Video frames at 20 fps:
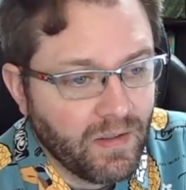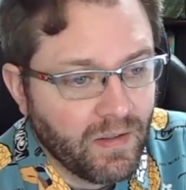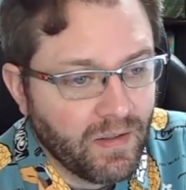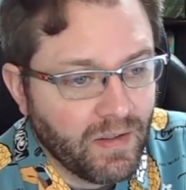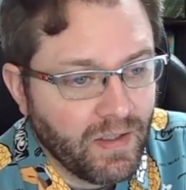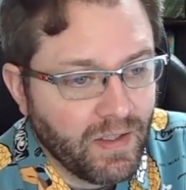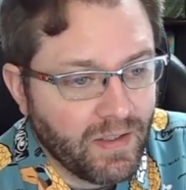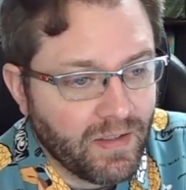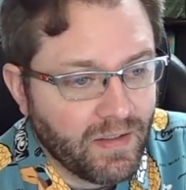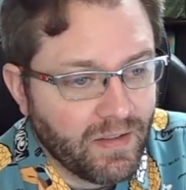
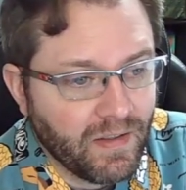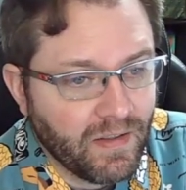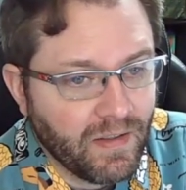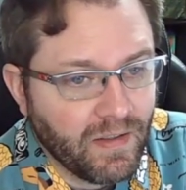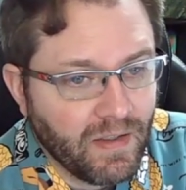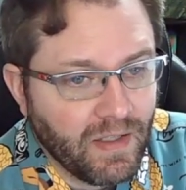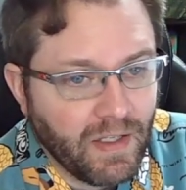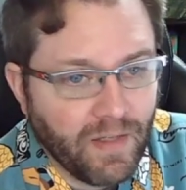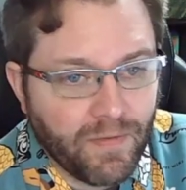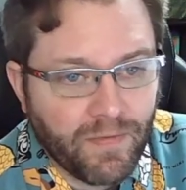Like,
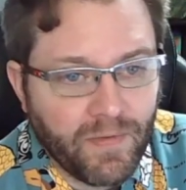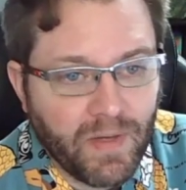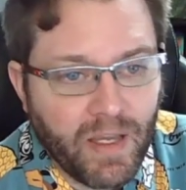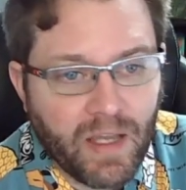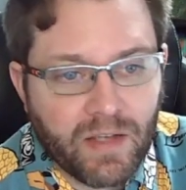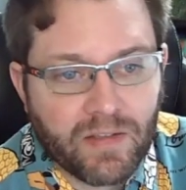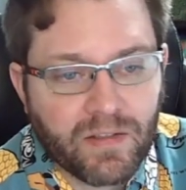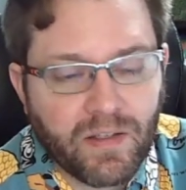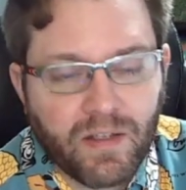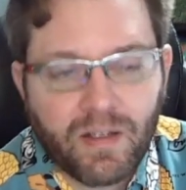if
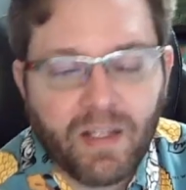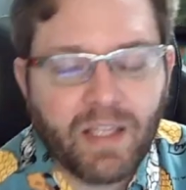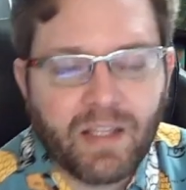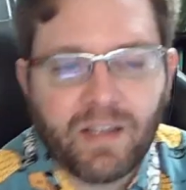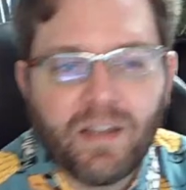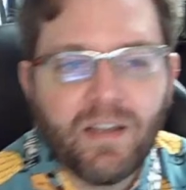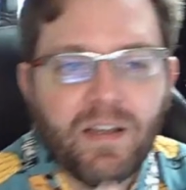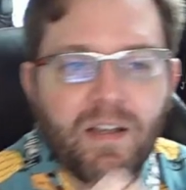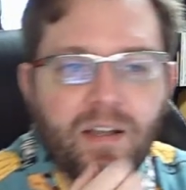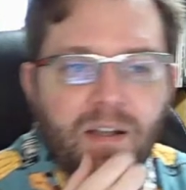Exxon,
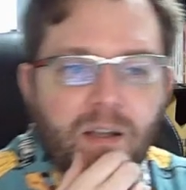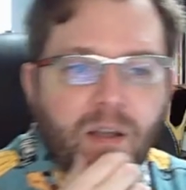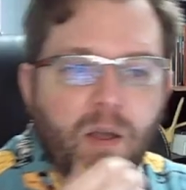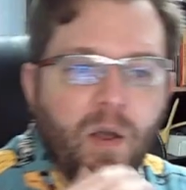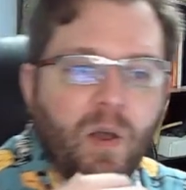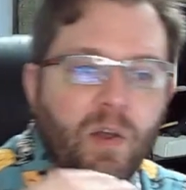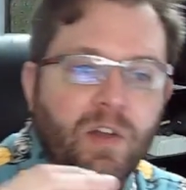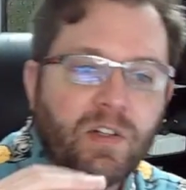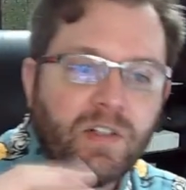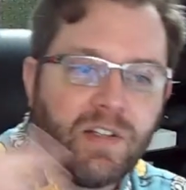like,
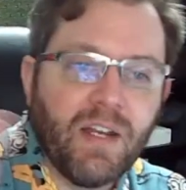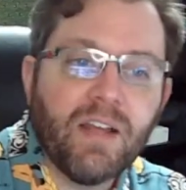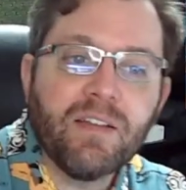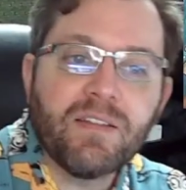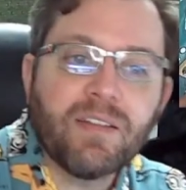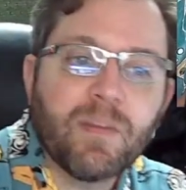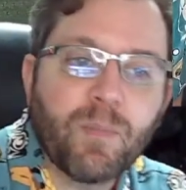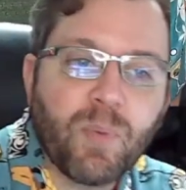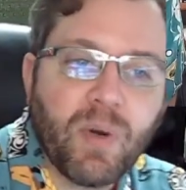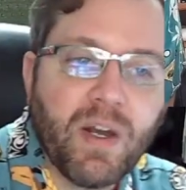
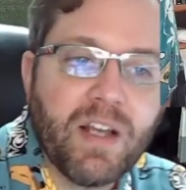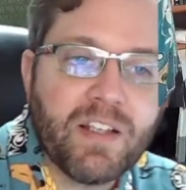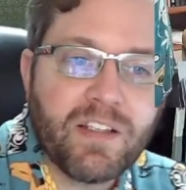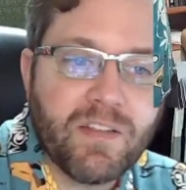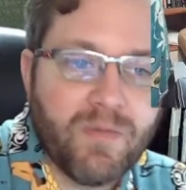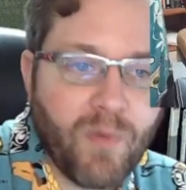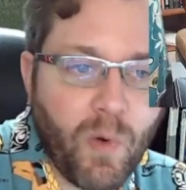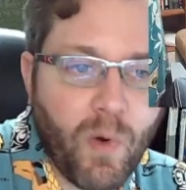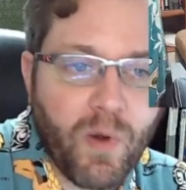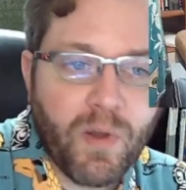Does the price
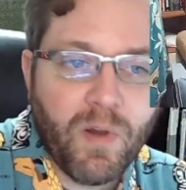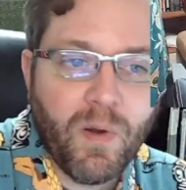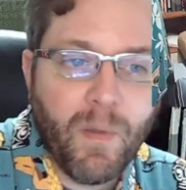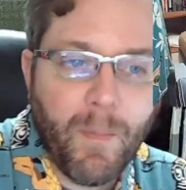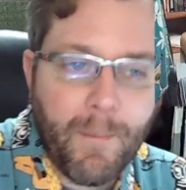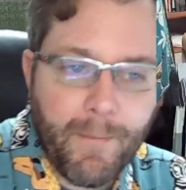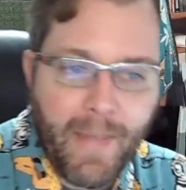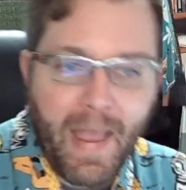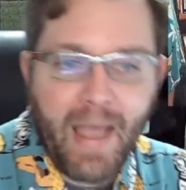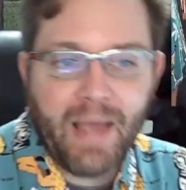of oil
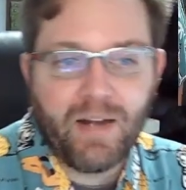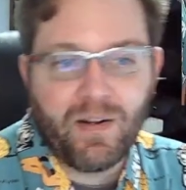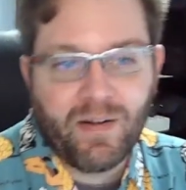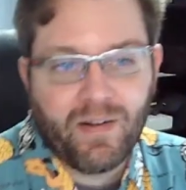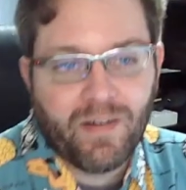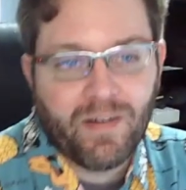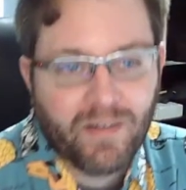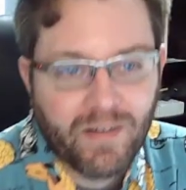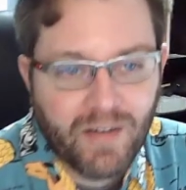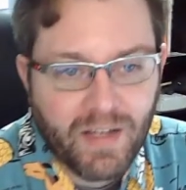
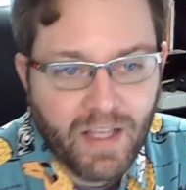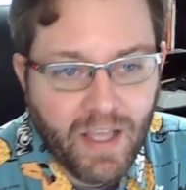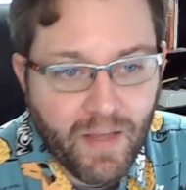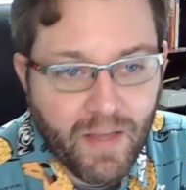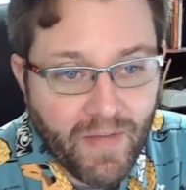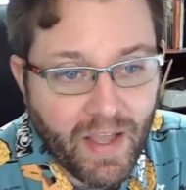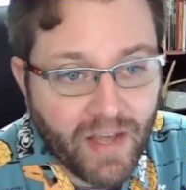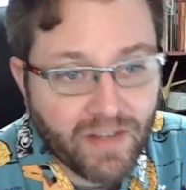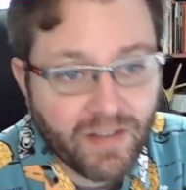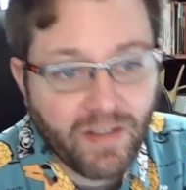matter
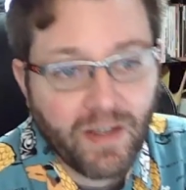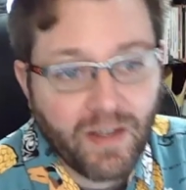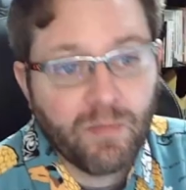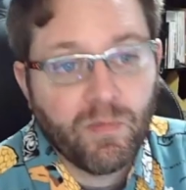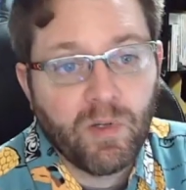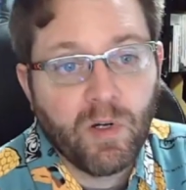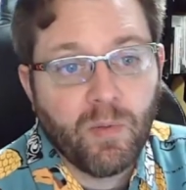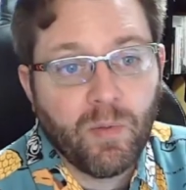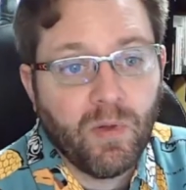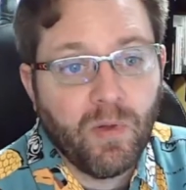if
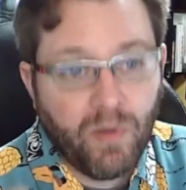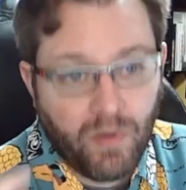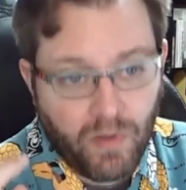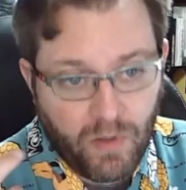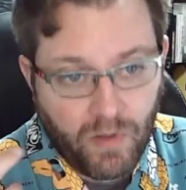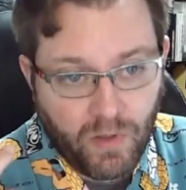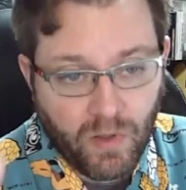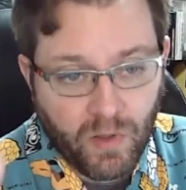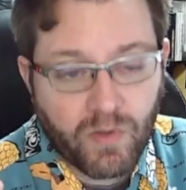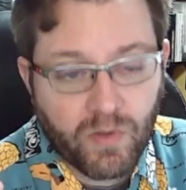ExxonMobil
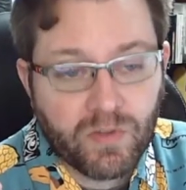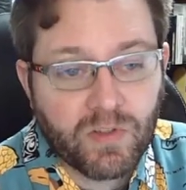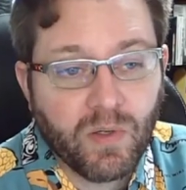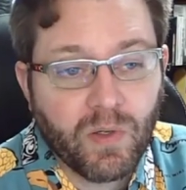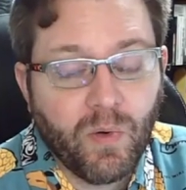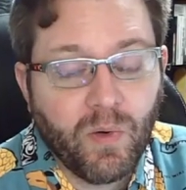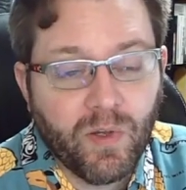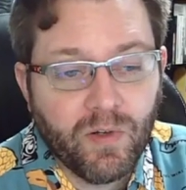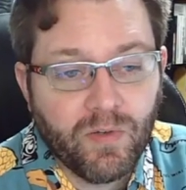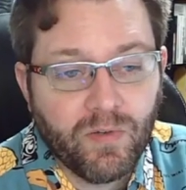owns the
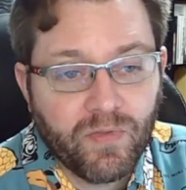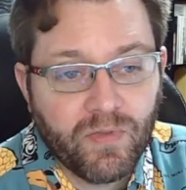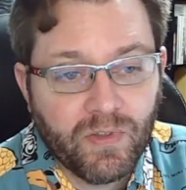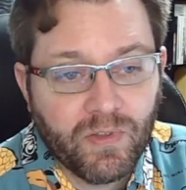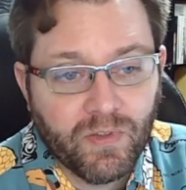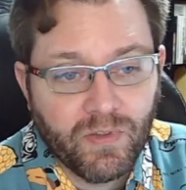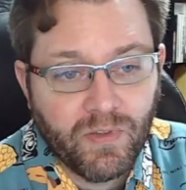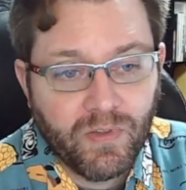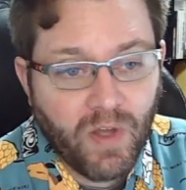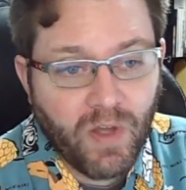oil
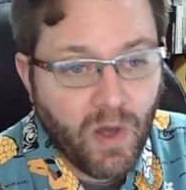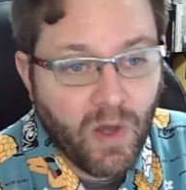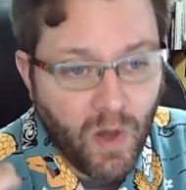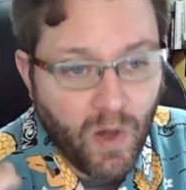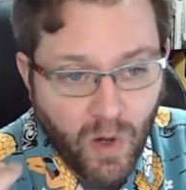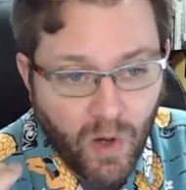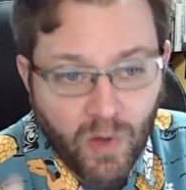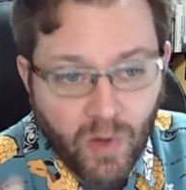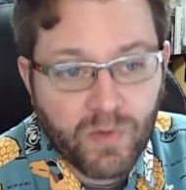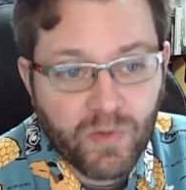field,
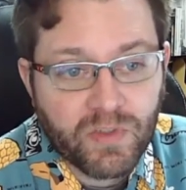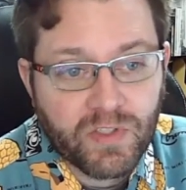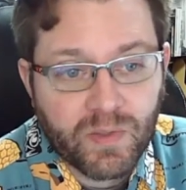owns